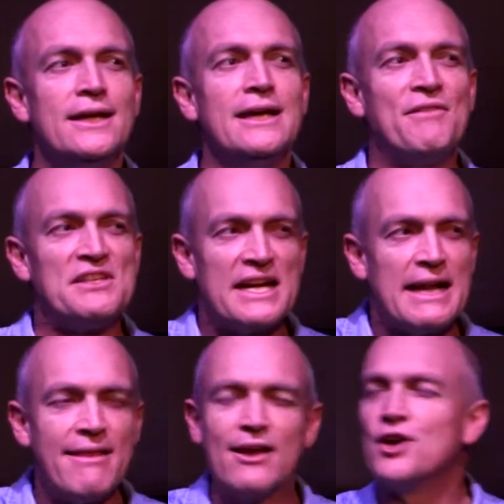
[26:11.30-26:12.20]
If there's
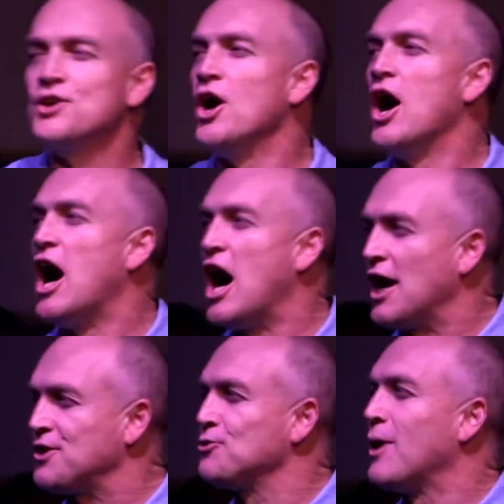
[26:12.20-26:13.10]
anything on your
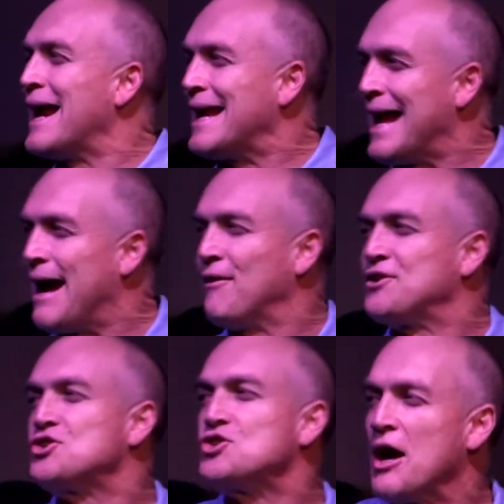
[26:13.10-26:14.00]
heart right now
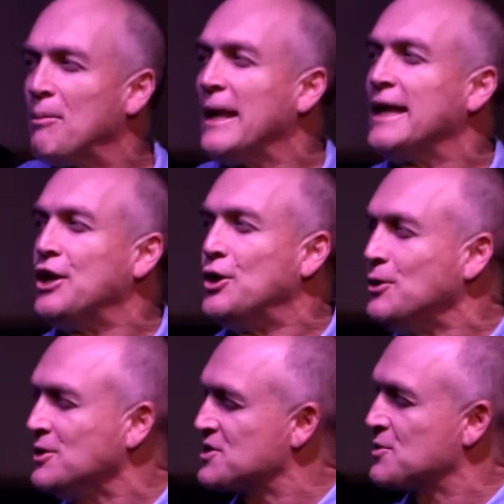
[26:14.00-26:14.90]
that's troubling you,
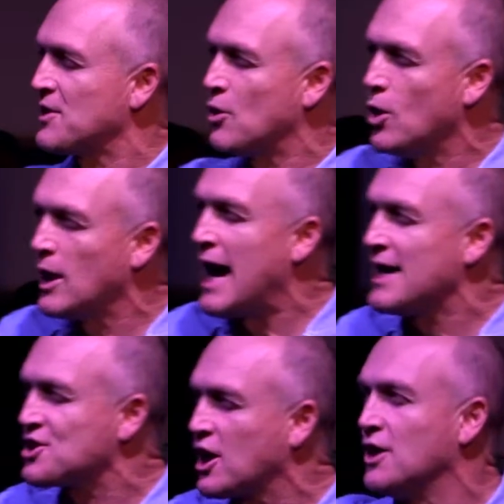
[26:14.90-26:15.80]
all
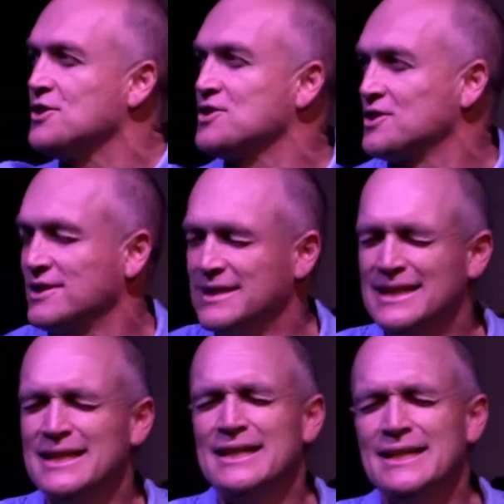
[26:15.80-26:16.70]
eyes closed,
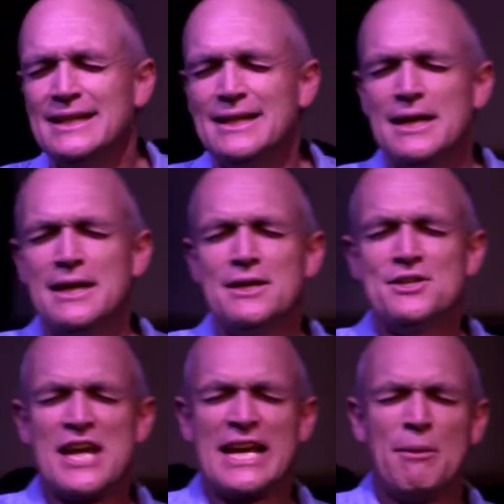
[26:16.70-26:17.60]
just
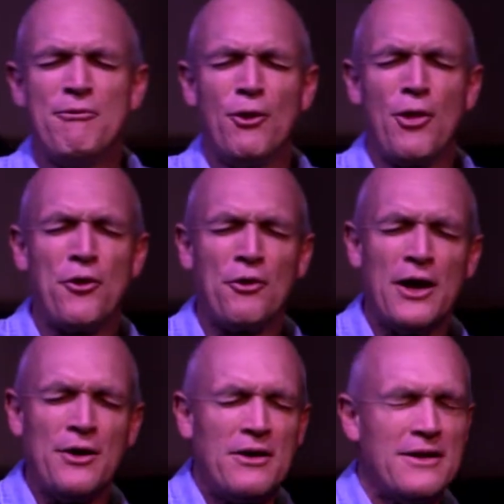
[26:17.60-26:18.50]
take it before the throne.